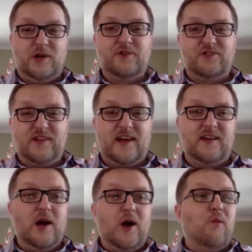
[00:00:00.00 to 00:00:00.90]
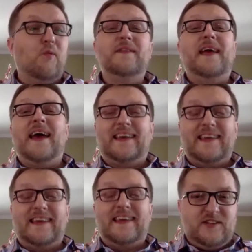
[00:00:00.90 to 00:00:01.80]
understand what in the heck
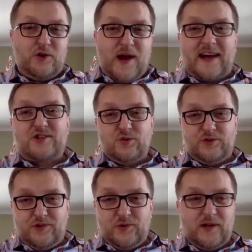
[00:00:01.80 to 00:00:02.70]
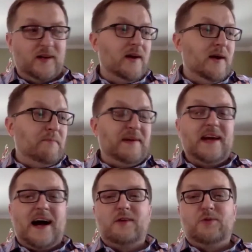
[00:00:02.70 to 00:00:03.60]
it is that you're actually doing
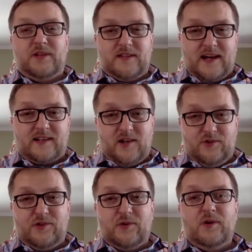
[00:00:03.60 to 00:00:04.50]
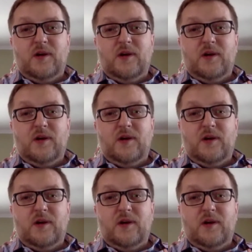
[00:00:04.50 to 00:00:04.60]
beyond what the tech tells you.